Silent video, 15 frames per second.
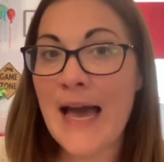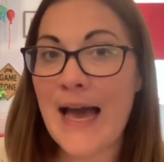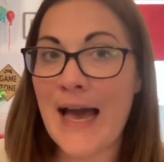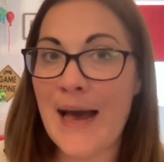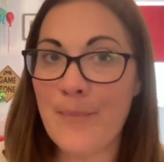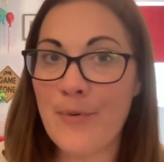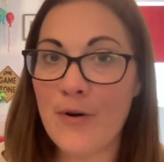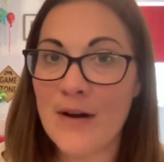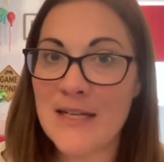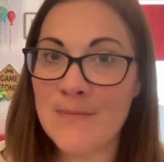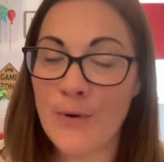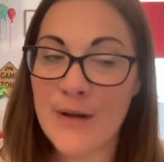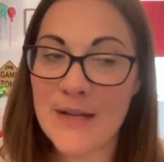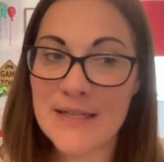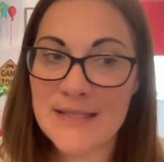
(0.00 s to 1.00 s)
at price
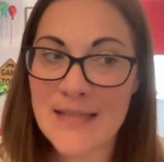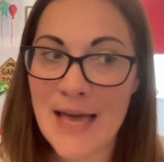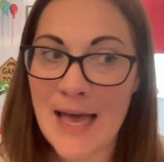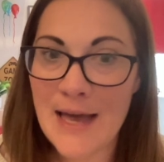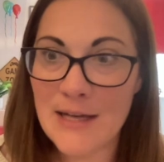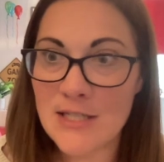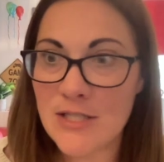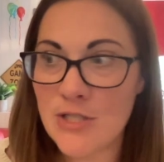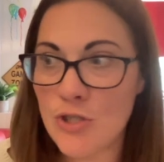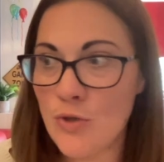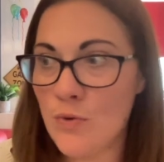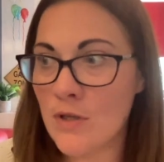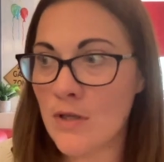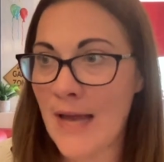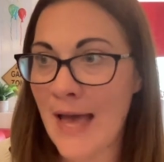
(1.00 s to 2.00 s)
points that you
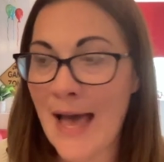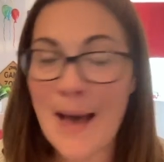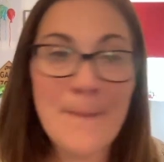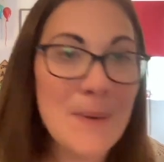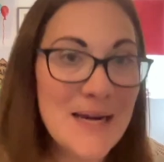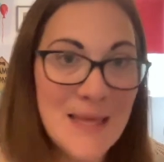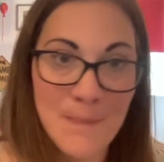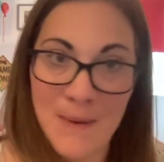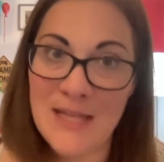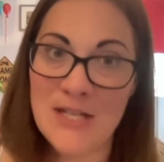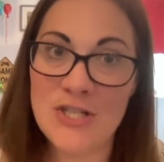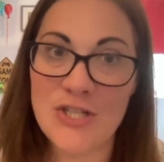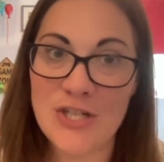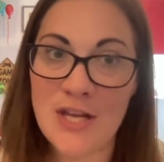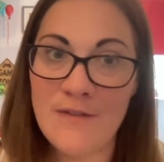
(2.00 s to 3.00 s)
can happily
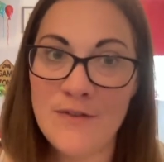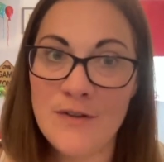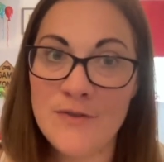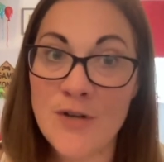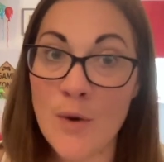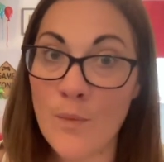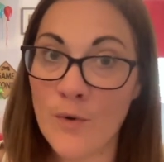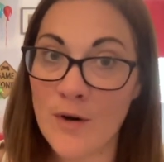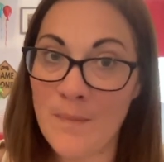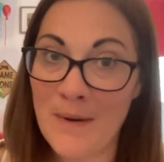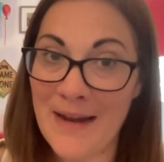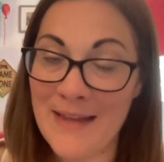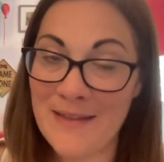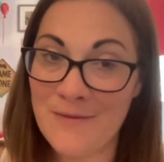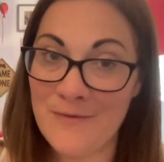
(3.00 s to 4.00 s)
bench if you don't want to
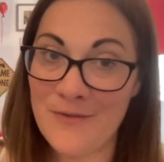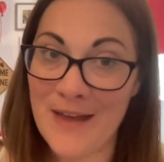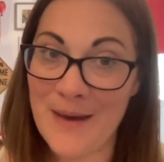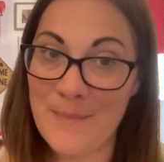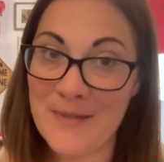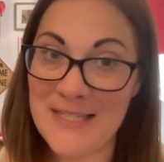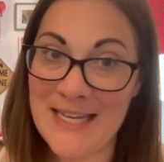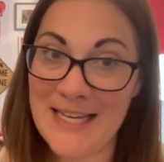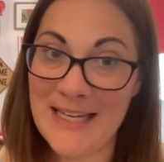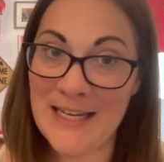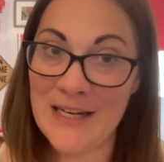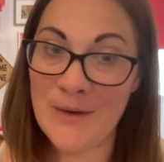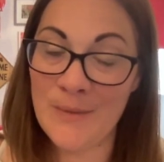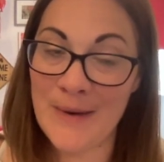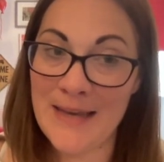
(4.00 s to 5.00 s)
play them for that
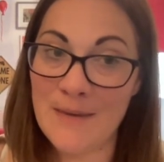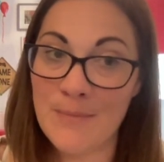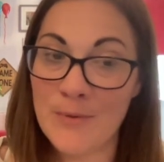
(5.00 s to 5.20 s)
particular week,